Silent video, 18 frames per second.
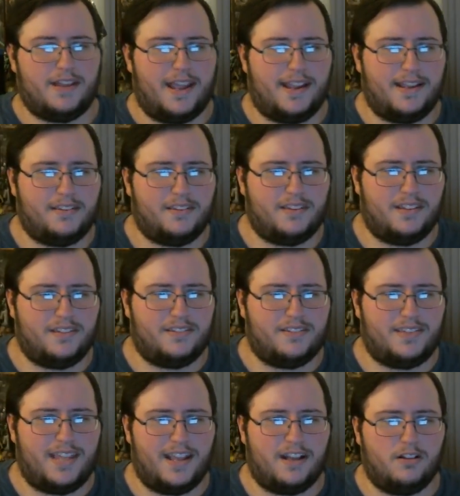I guess let's
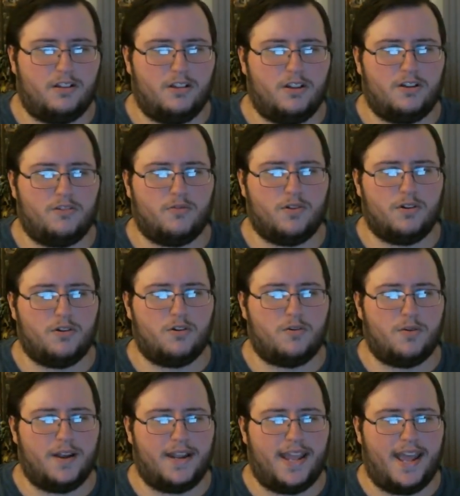take a look real
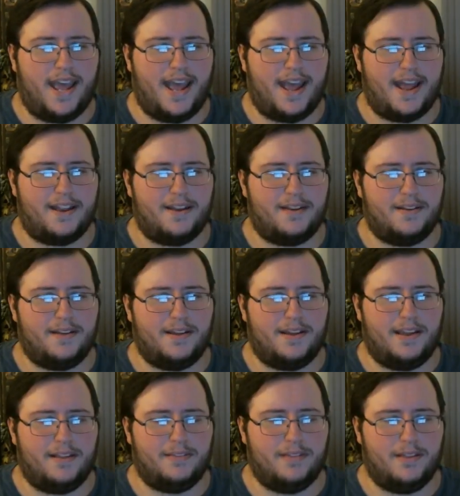quick at
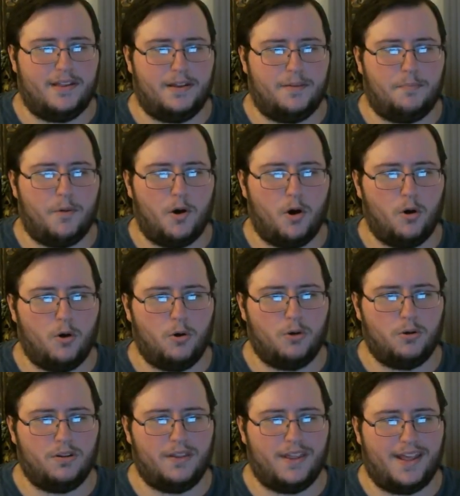the
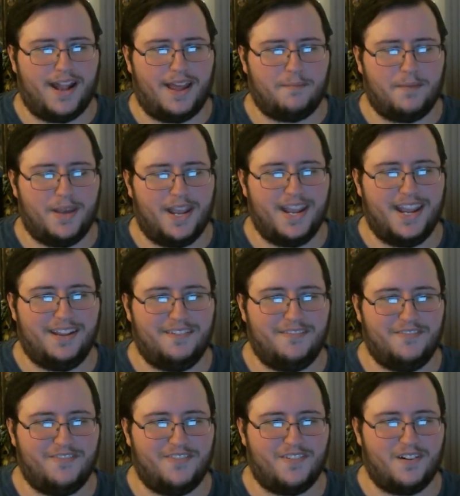poll that I
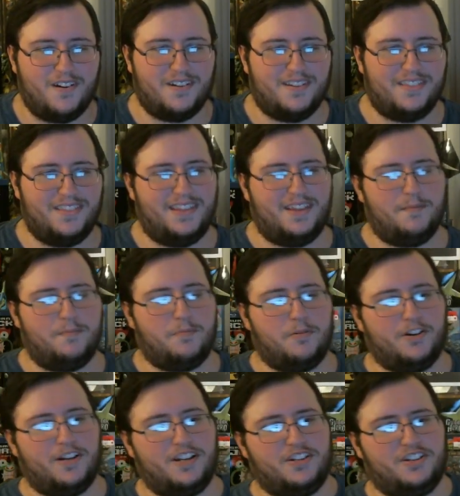made for the
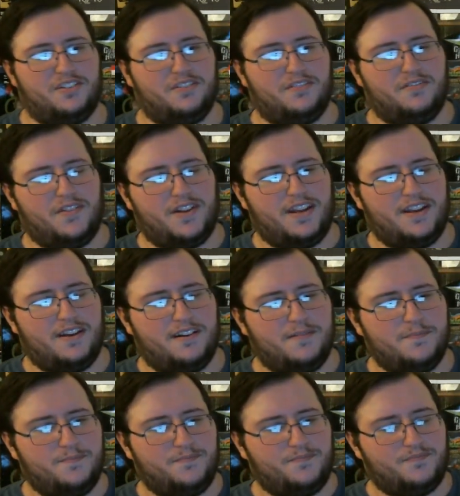predictions
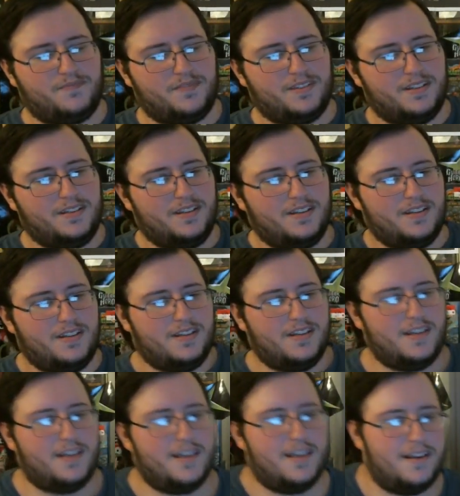video
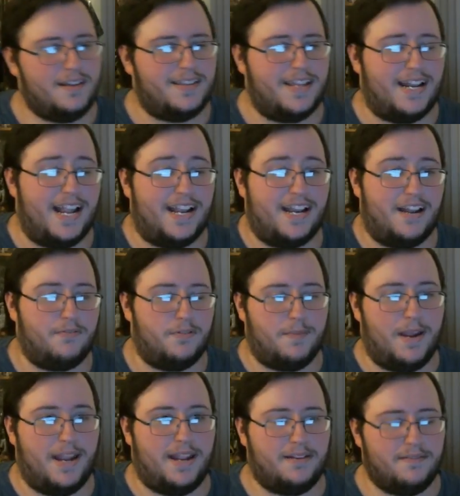that I never
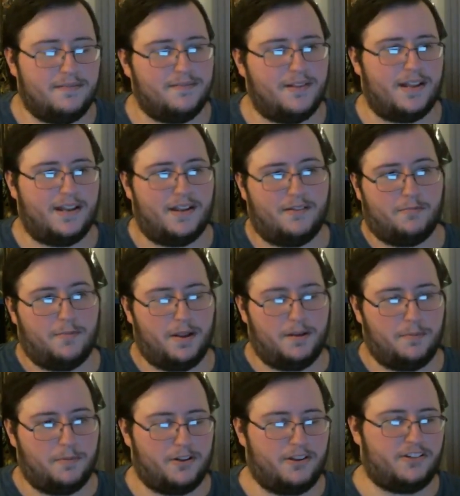made. I never
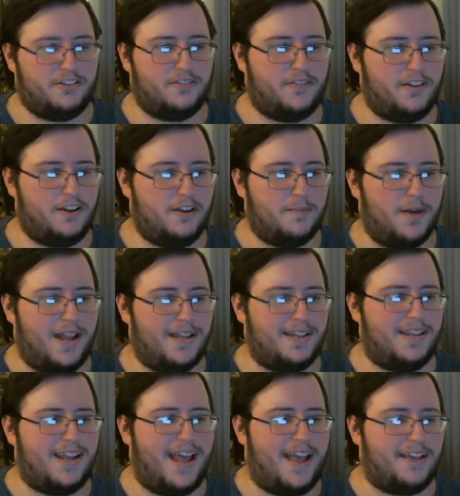made a predictions video, but I
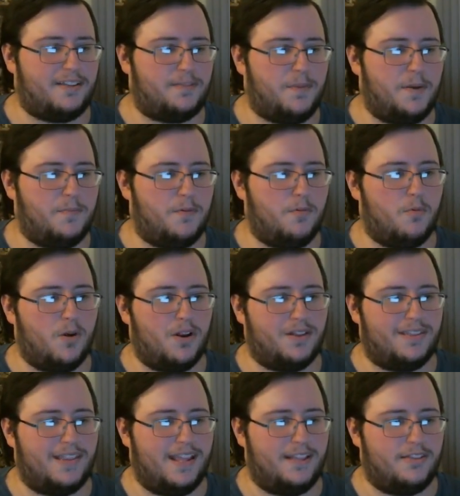did ask people
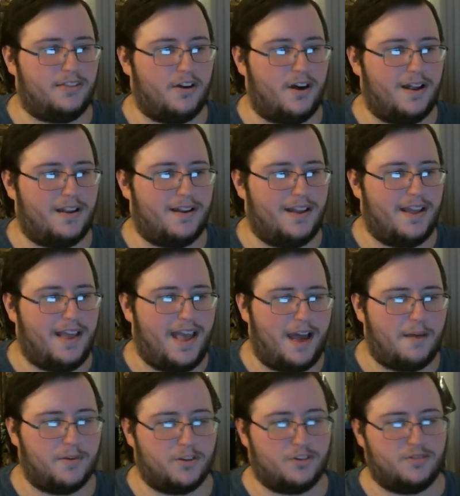what they thought,
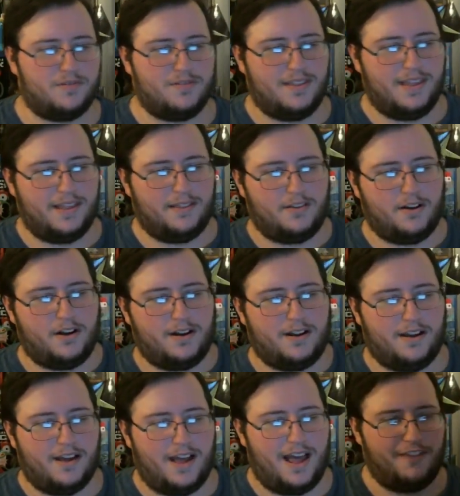how much they thought
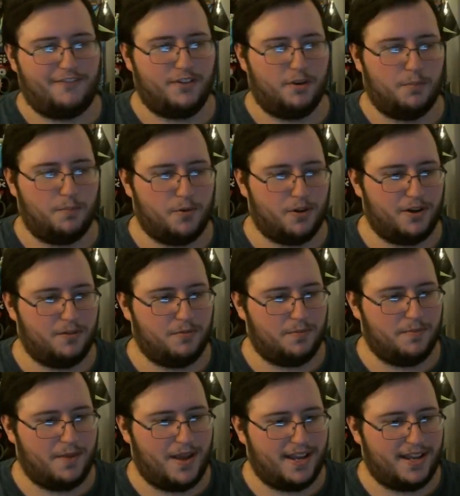I Feel Pretty
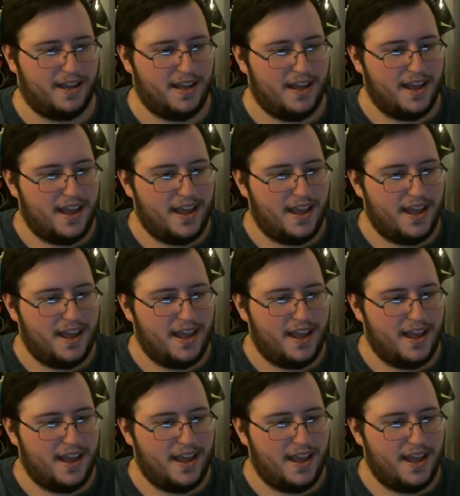would make.